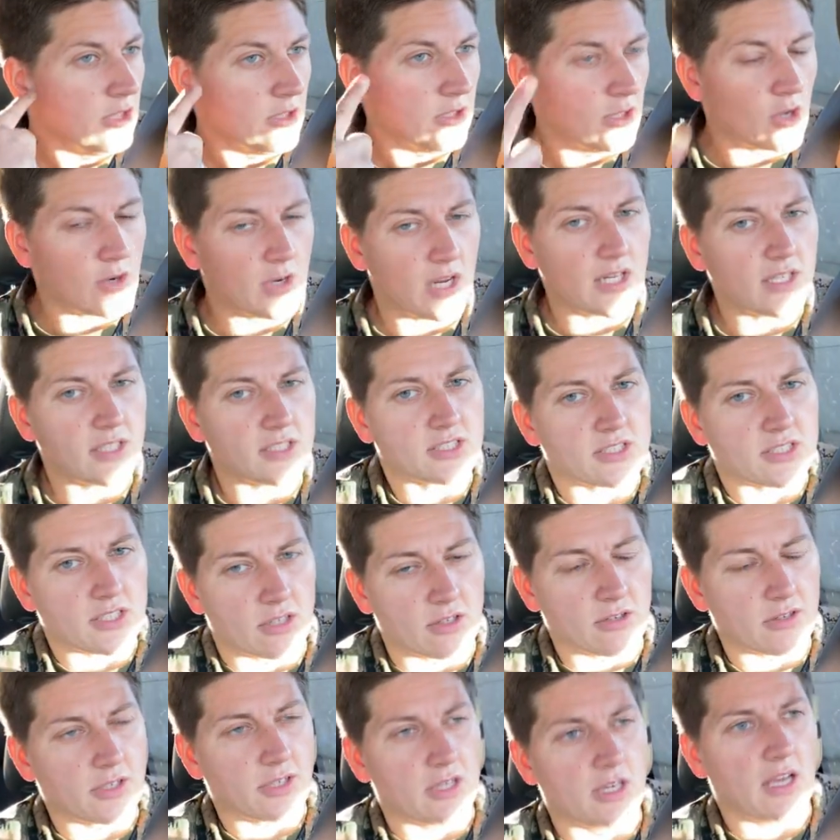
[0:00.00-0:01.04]
No, not
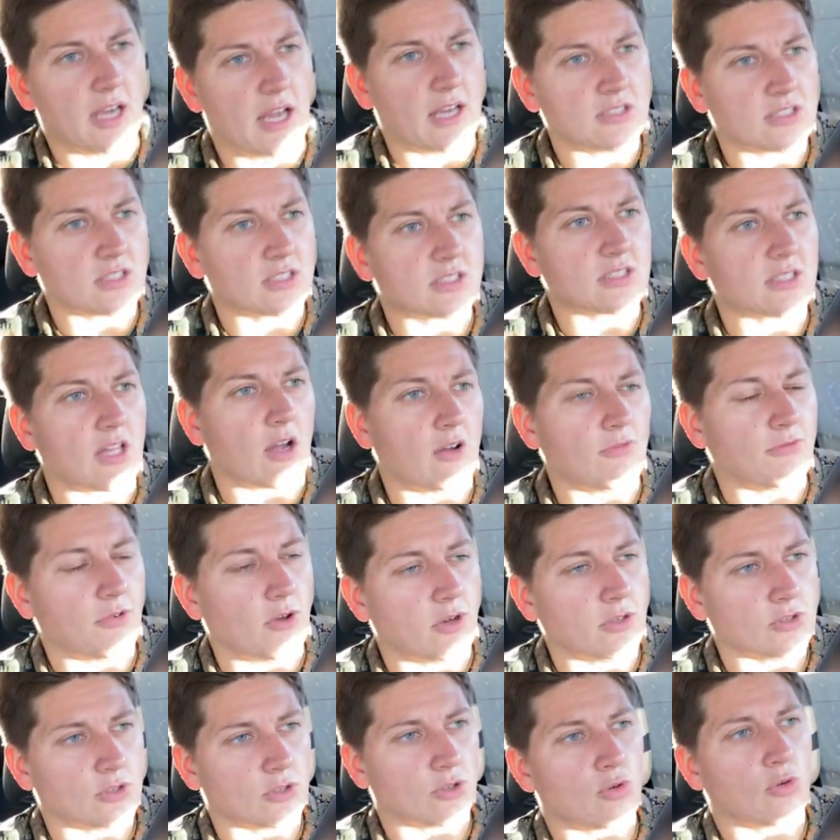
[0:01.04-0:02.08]
necessarily. It has its
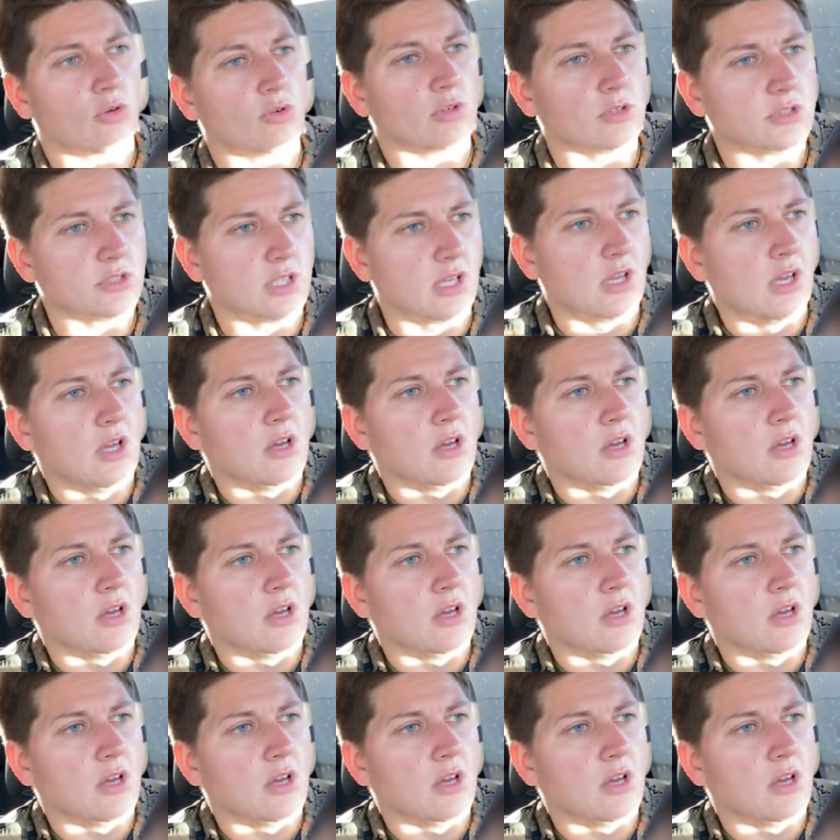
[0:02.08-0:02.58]
downfalls, of course,